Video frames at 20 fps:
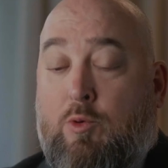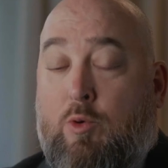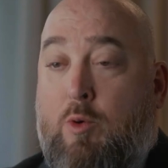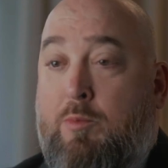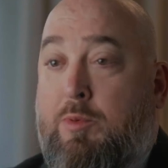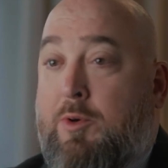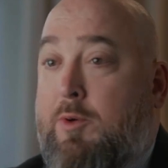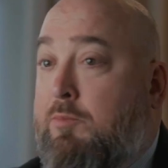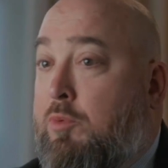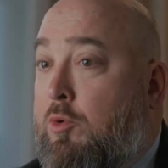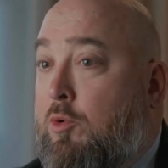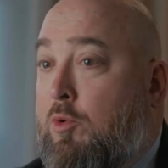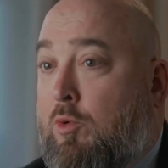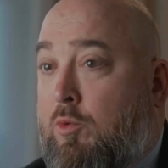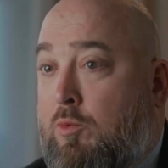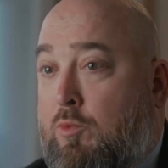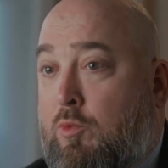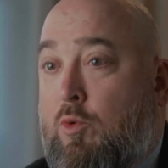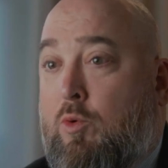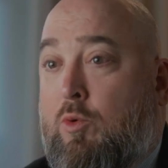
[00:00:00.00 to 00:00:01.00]
grew up in a
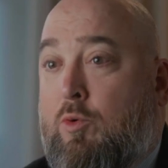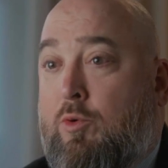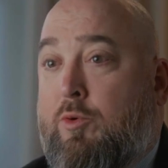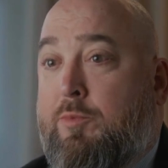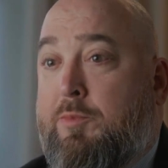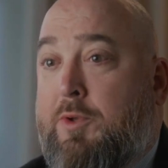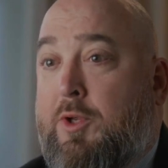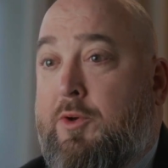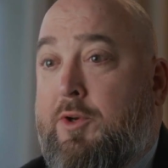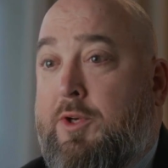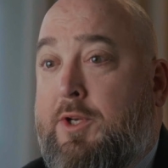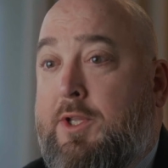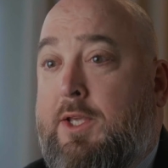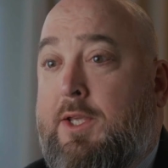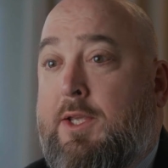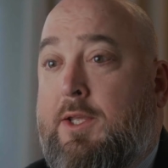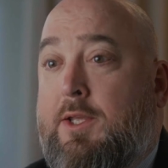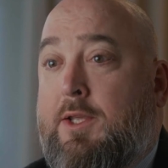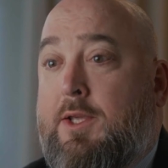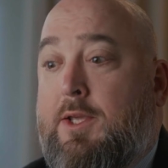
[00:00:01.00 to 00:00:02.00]
poor rural
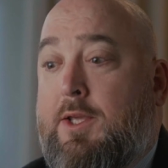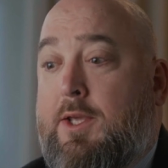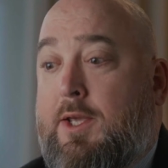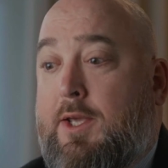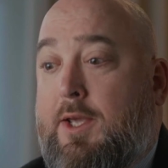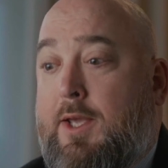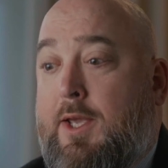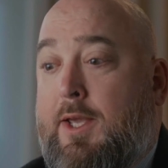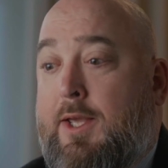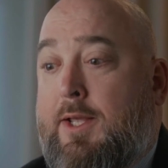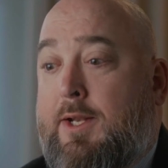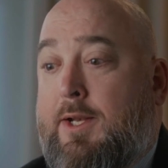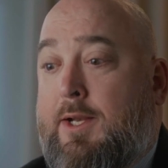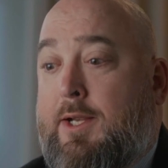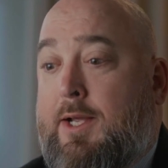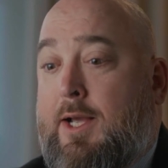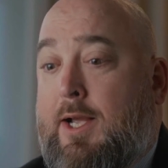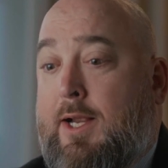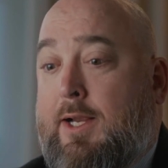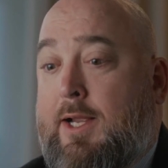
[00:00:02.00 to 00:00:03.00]
community, and
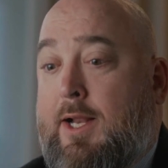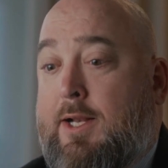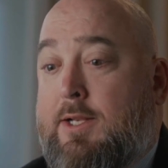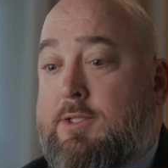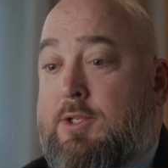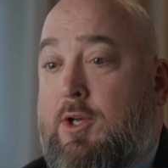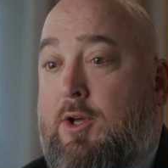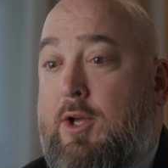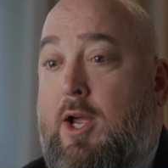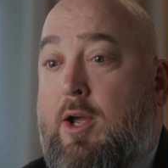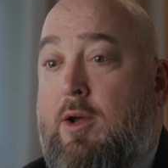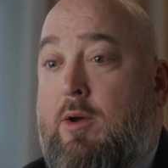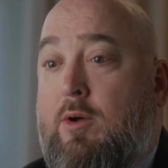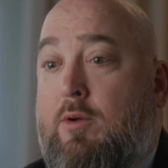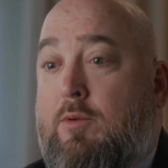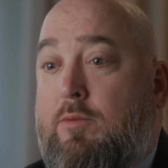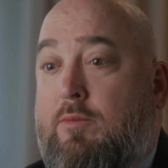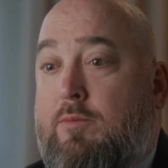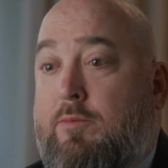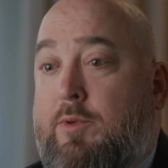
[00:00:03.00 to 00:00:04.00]
I kind of saw
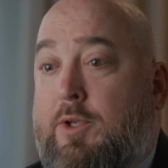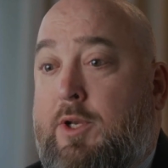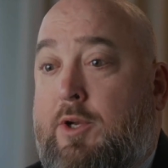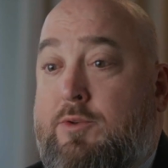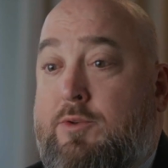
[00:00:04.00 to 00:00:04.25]
how you